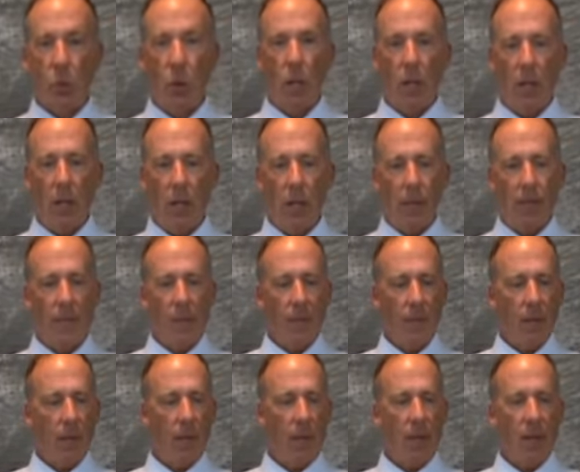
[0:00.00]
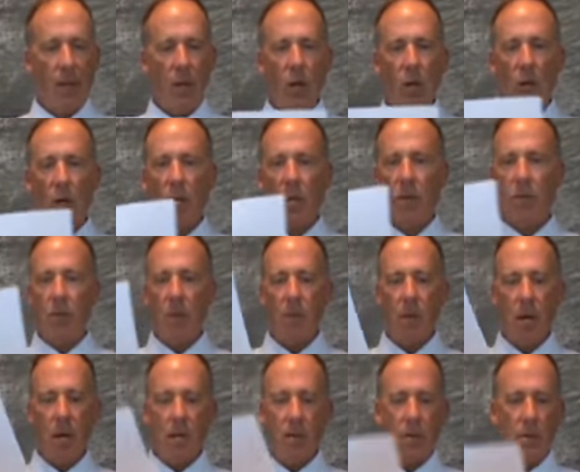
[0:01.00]
Weird, huh? You're learning so
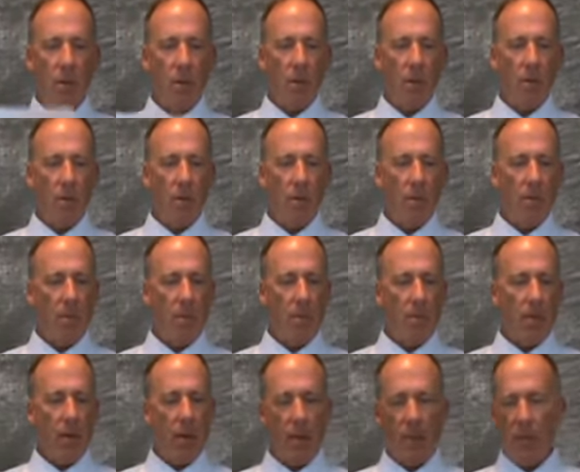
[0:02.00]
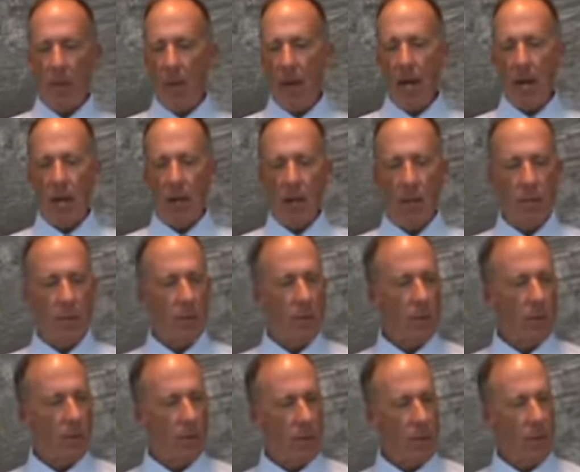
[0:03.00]
much, or being reminded of
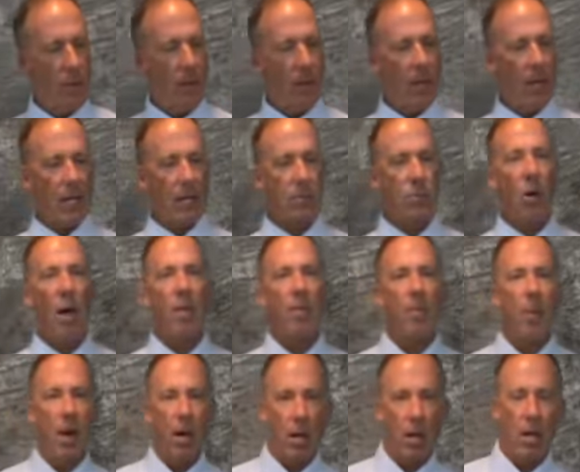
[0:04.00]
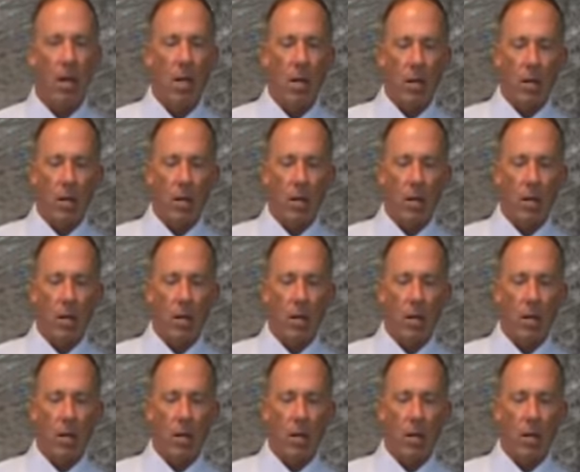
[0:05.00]
so many things. Breath mark.